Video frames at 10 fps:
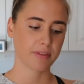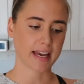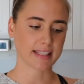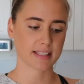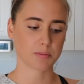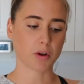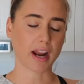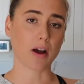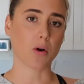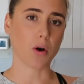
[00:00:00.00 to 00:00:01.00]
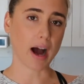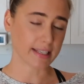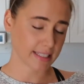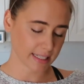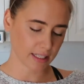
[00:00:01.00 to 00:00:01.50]
That's what I
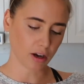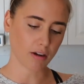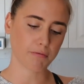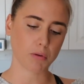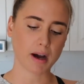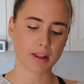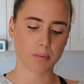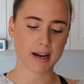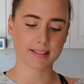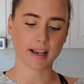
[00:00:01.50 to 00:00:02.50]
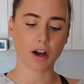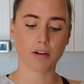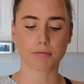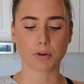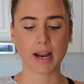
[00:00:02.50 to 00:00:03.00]
ideally opt for. Otherwise, I
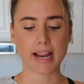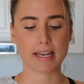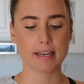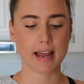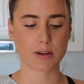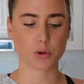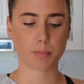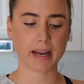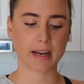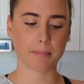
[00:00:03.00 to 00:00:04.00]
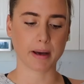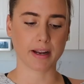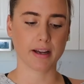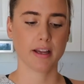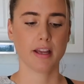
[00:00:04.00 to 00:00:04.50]
opt for a natural peanut
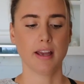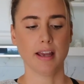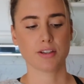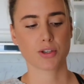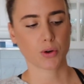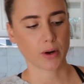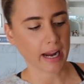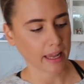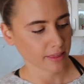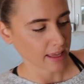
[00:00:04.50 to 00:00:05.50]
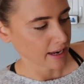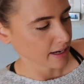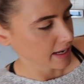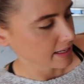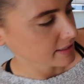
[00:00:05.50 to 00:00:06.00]
butter, ensuring
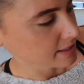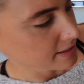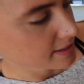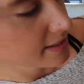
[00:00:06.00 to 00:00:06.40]
that it does